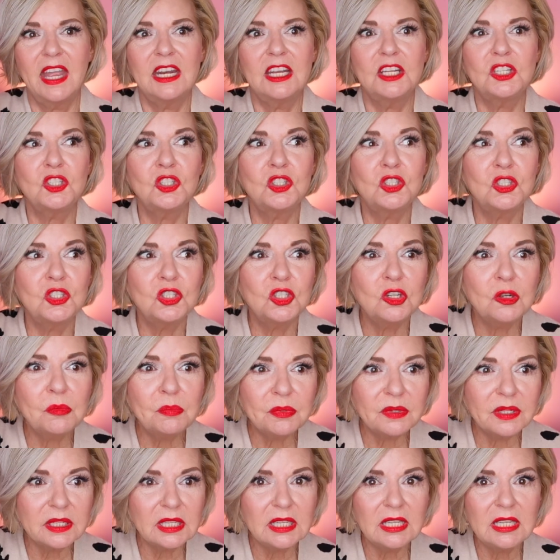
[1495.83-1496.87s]
and it's
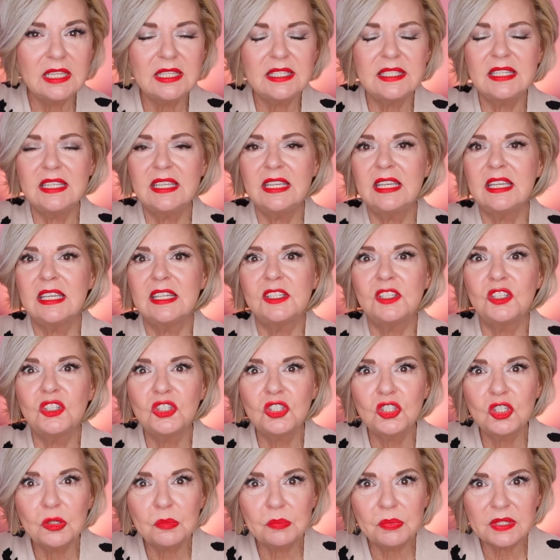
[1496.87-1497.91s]
super easy, it's
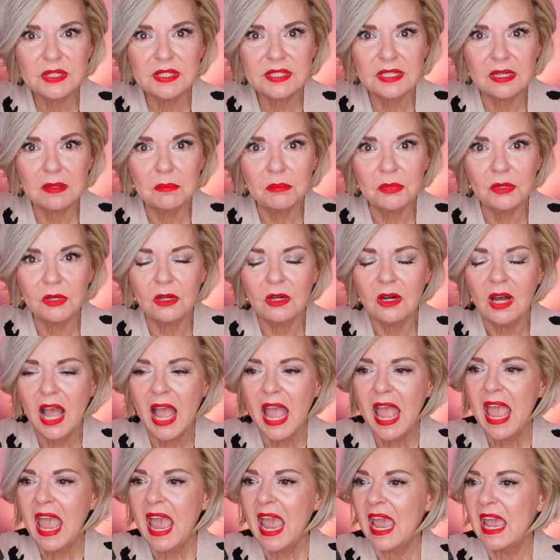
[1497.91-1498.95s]
super simple
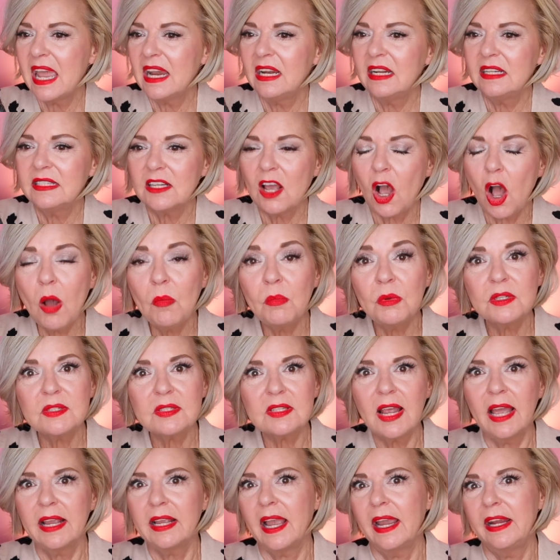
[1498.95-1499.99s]
and it's
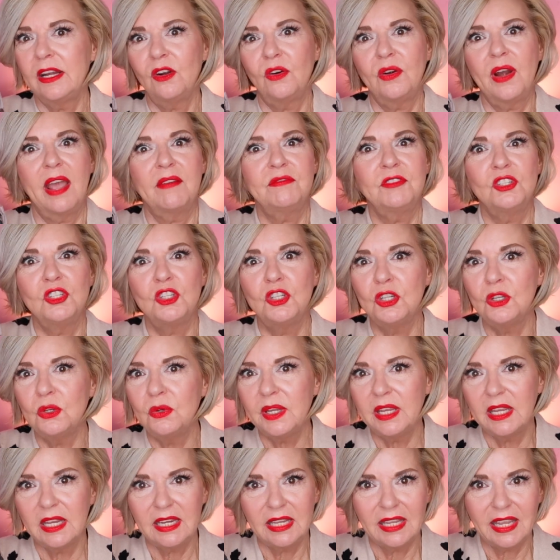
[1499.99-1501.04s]
almost like I don't have to
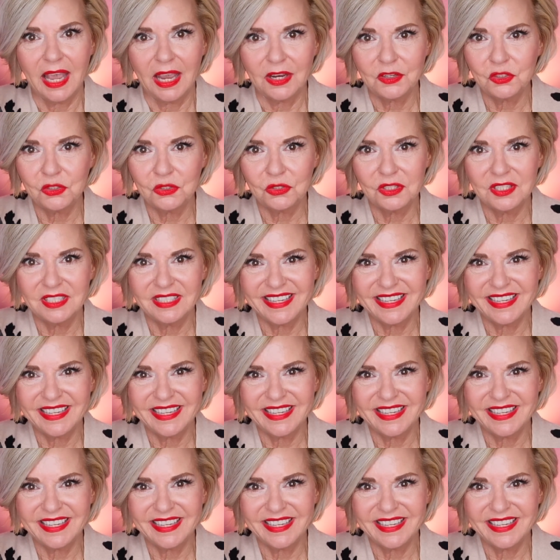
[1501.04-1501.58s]
do any extra